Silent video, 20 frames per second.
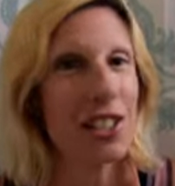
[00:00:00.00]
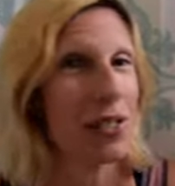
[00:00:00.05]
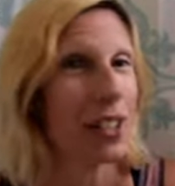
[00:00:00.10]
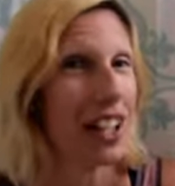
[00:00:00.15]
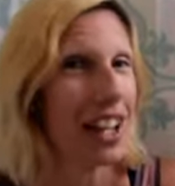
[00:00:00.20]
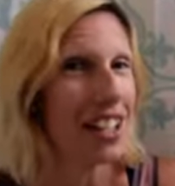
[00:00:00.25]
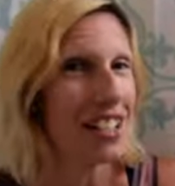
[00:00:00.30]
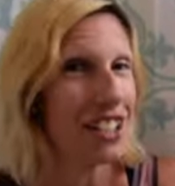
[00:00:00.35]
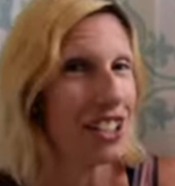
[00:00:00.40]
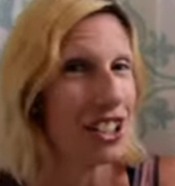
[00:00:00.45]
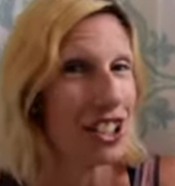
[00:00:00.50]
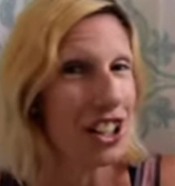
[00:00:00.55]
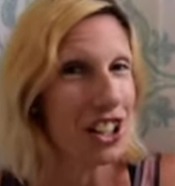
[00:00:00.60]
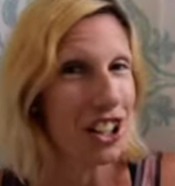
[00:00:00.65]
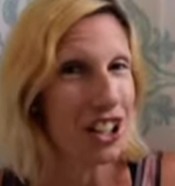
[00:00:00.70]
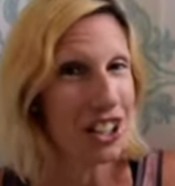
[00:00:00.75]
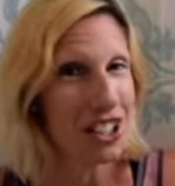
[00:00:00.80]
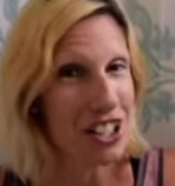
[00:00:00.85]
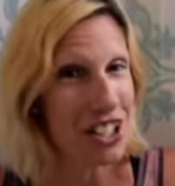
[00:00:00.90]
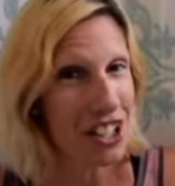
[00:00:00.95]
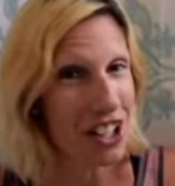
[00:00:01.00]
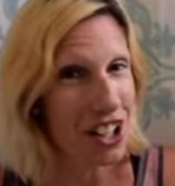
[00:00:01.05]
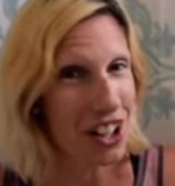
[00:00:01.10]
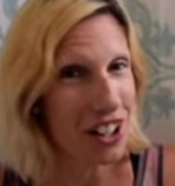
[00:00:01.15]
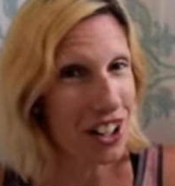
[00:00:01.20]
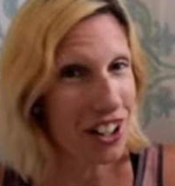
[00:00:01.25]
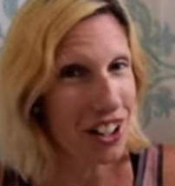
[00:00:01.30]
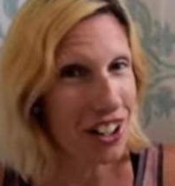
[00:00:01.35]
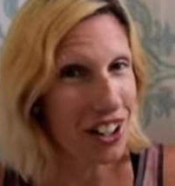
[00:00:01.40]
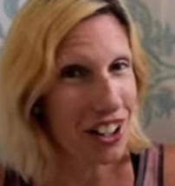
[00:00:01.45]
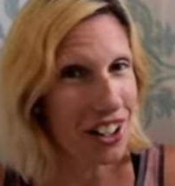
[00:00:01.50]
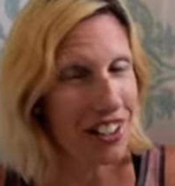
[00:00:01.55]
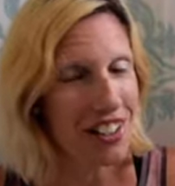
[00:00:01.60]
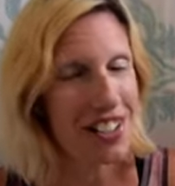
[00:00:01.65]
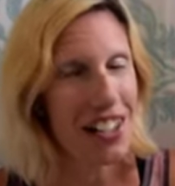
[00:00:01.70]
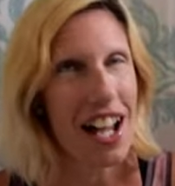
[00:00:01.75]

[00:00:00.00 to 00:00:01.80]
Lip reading: We got to go to RTR.